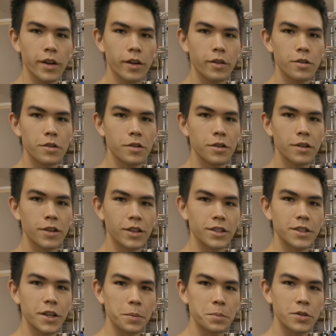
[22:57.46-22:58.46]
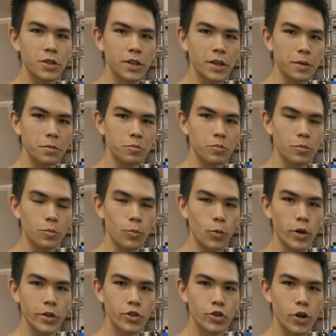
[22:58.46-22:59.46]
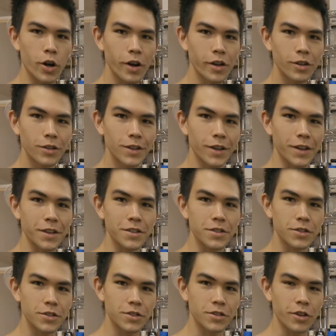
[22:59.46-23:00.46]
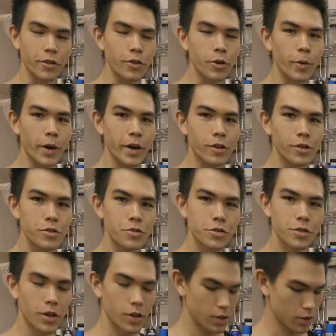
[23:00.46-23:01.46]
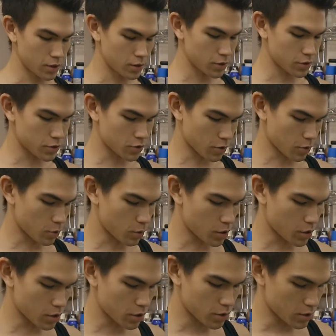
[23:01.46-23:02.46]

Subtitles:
error, except you get one trial and 0 errors. So,